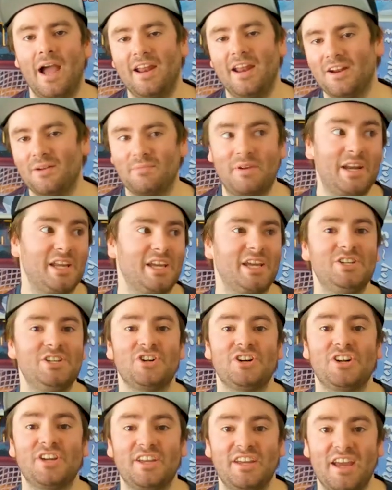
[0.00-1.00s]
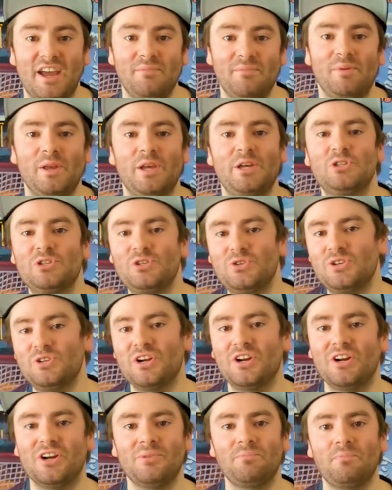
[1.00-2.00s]
ended up getting injured again playing
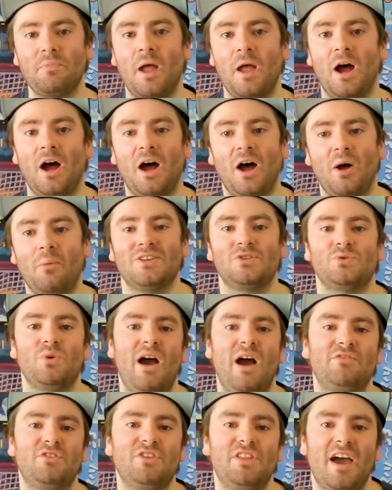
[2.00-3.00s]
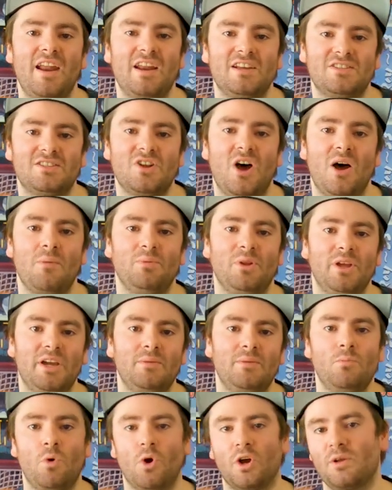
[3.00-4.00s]
junior. So after that, I stopped
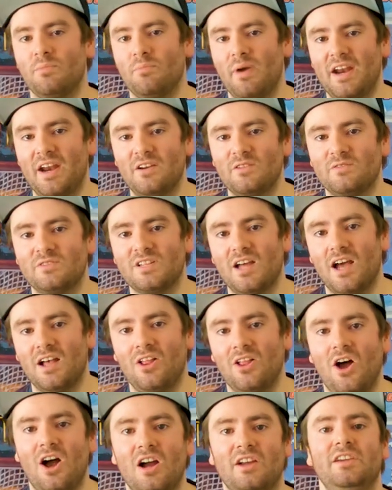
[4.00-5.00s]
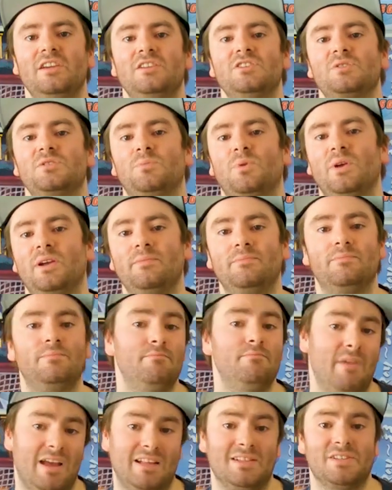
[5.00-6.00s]
playing more competitive style hockey and just played
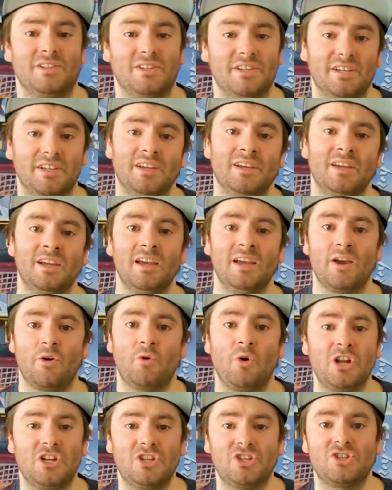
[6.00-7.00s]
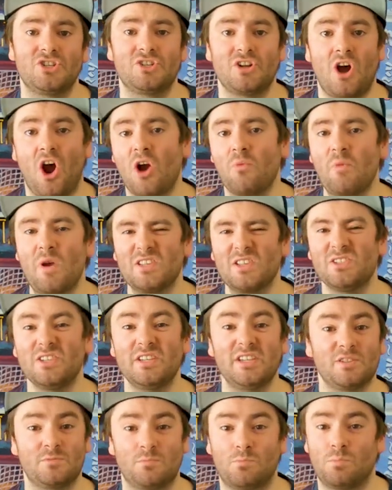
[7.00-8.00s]
men's league, which our men's
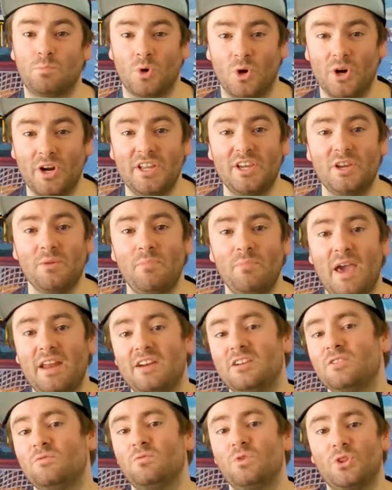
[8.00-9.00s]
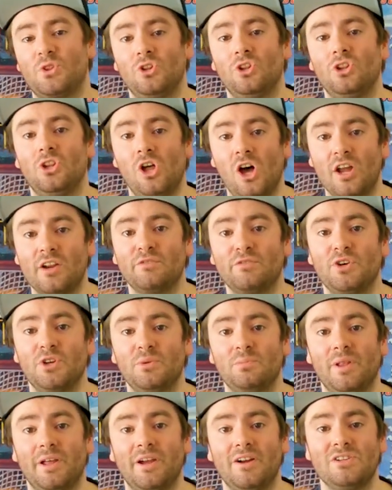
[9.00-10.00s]
league is pretty competitive with a lot of
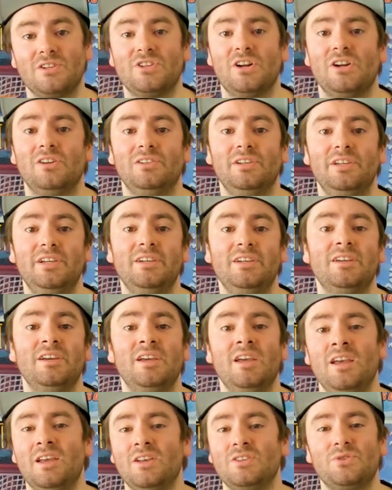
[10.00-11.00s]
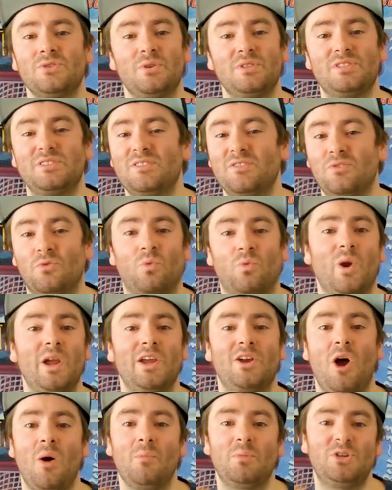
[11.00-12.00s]
good players in our league. So it's
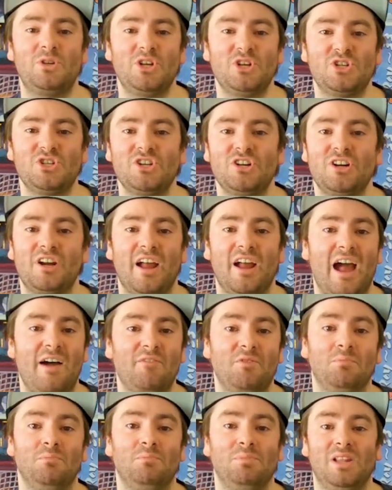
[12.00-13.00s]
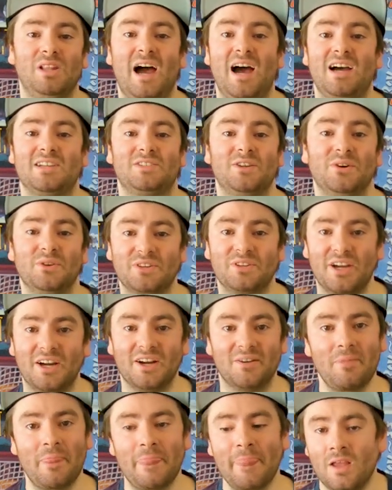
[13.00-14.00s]
great competition, and I have a blast out
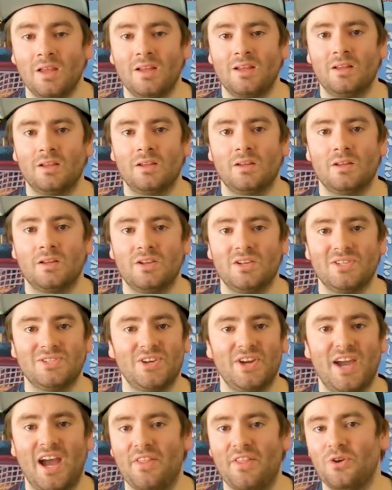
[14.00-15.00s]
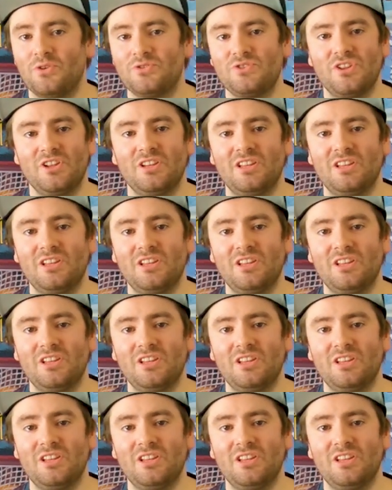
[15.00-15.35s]
there. So yeah, those are the